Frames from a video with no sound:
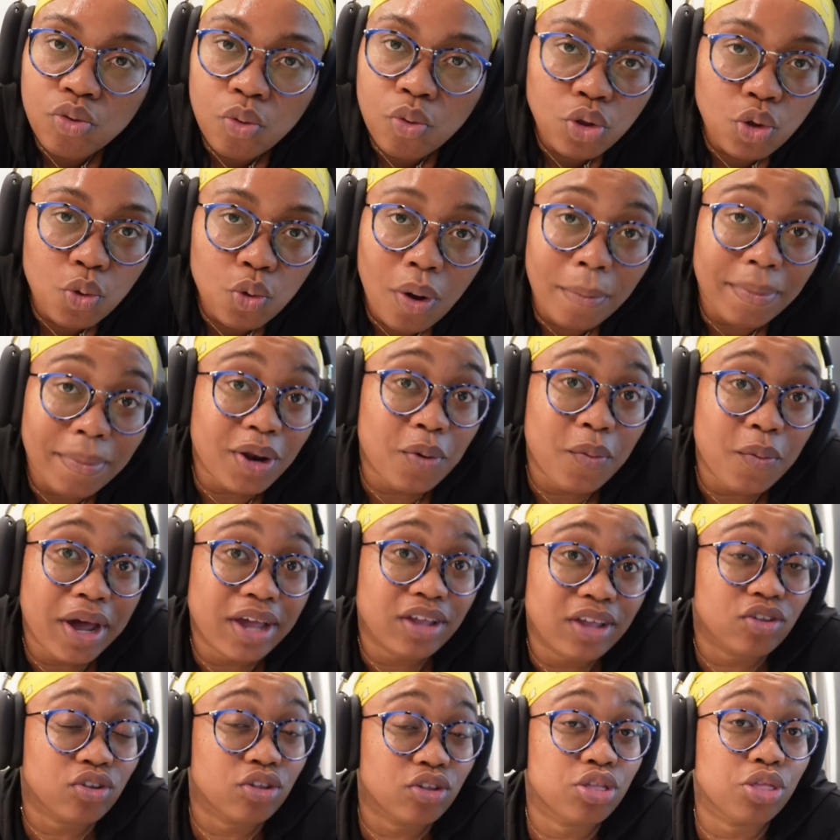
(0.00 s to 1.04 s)
you want me to
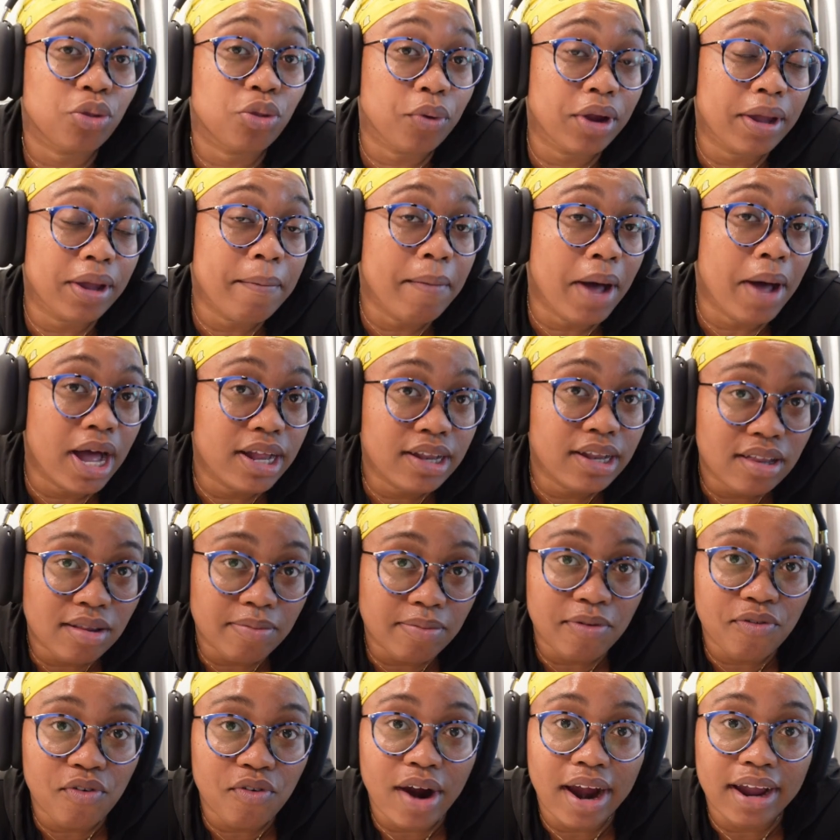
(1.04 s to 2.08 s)
wait three months
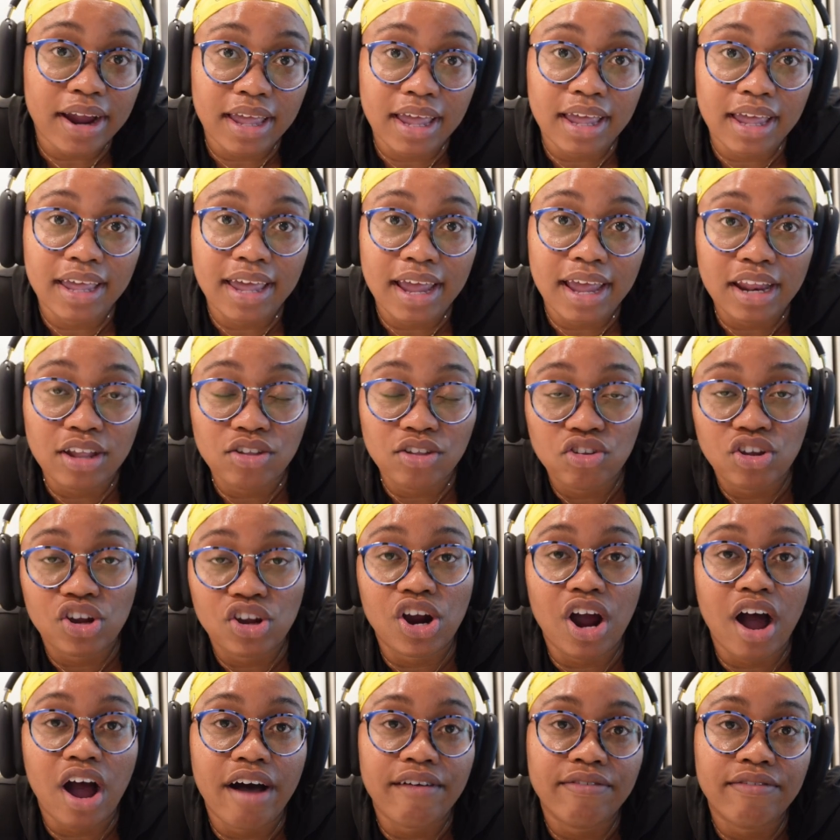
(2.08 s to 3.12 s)
before I can get into
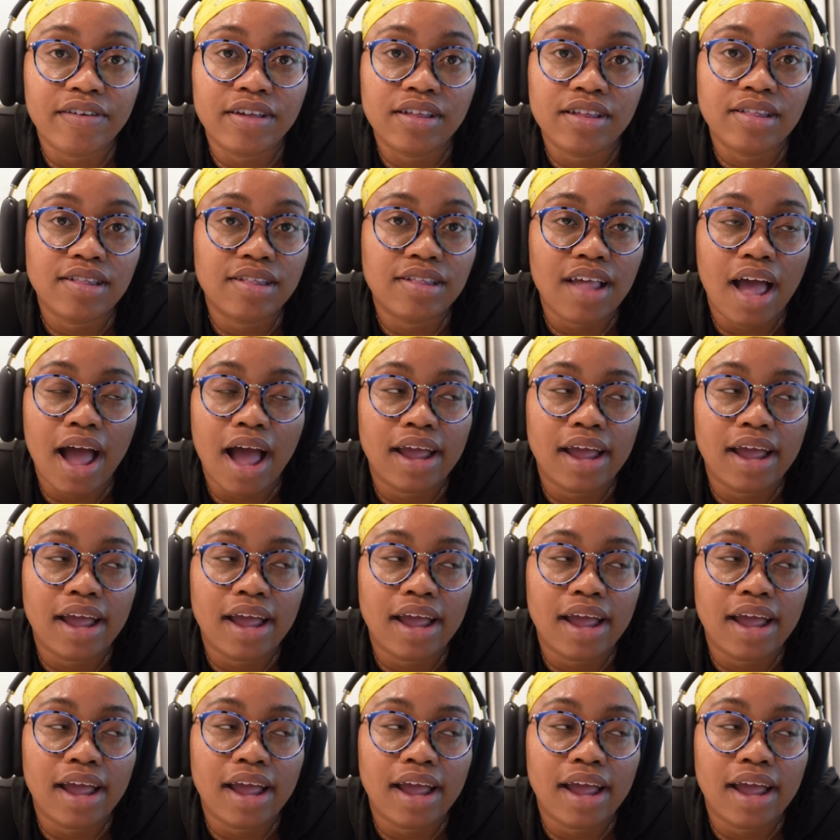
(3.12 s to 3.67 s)
your office?